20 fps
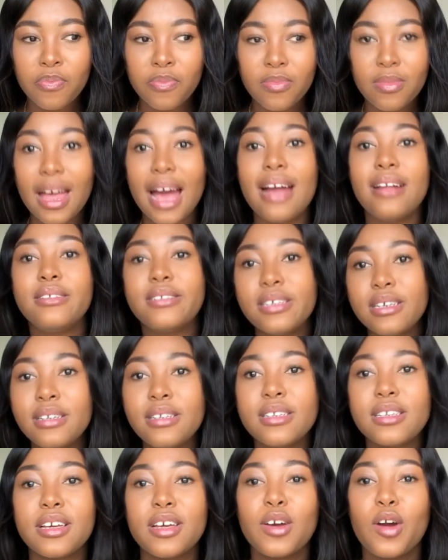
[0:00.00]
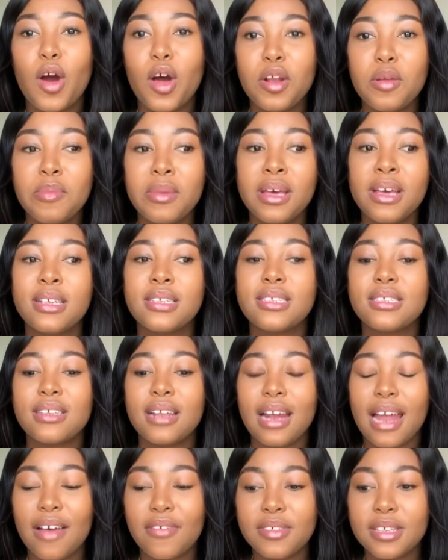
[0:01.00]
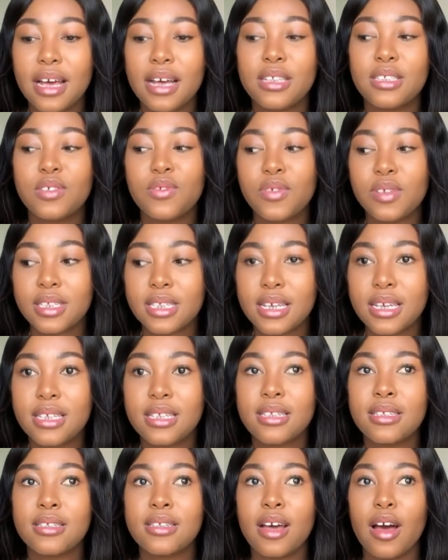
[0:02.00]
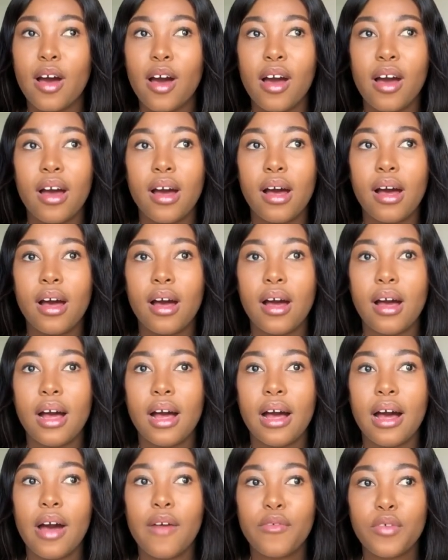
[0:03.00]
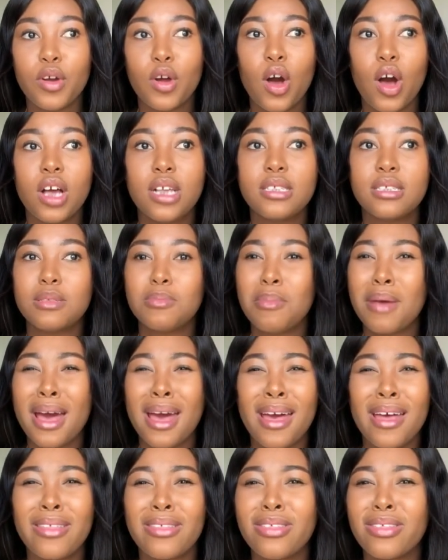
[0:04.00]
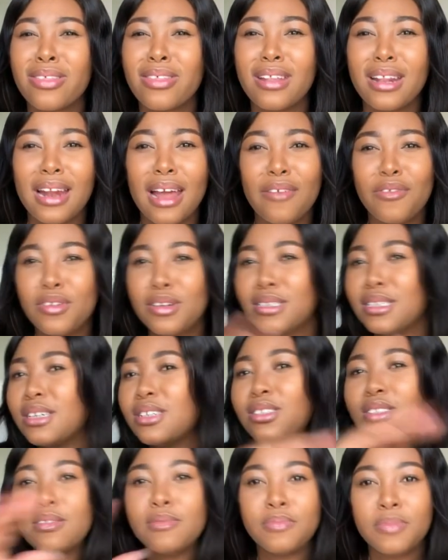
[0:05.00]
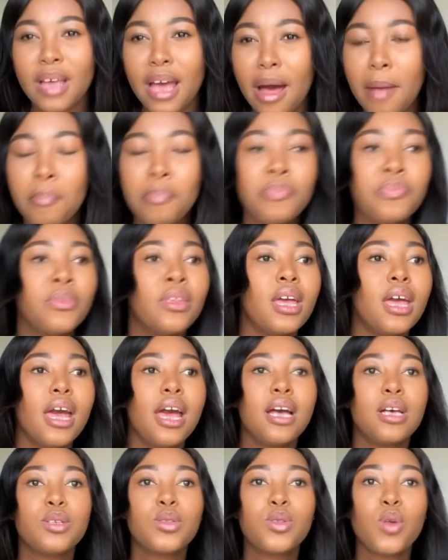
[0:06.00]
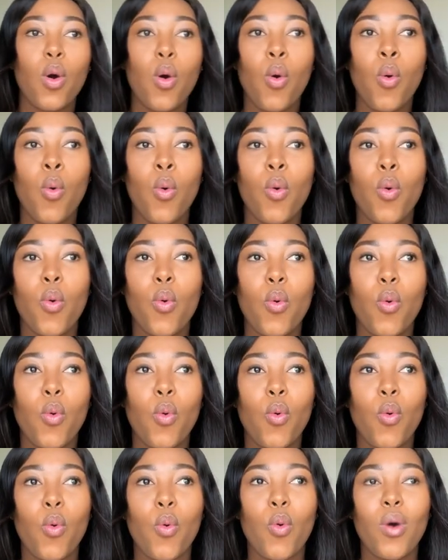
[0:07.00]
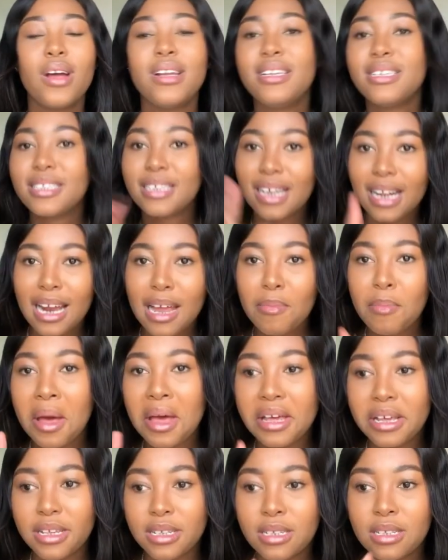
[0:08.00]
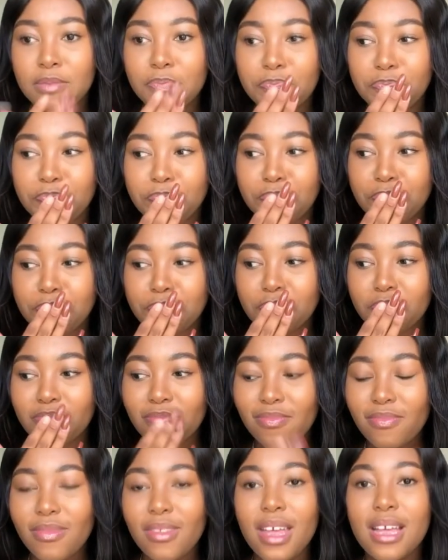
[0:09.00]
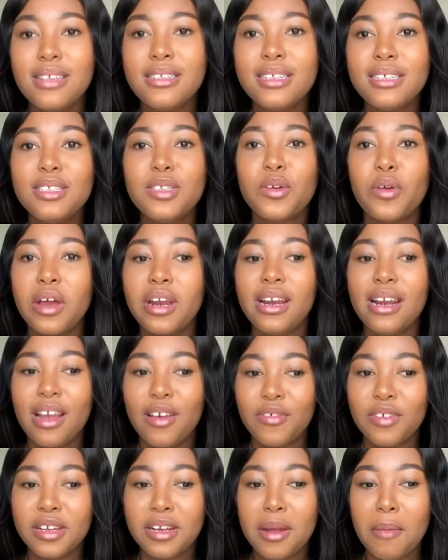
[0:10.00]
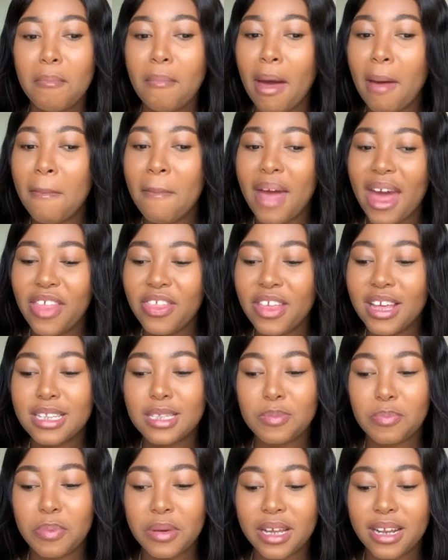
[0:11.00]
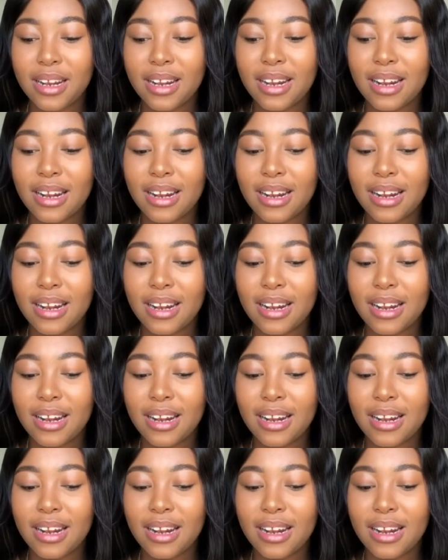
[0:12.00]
I did economics, life science, physics, Afrikaans, math, life orientation. Yeah. So a disclaimer is, since grade 11, my math has been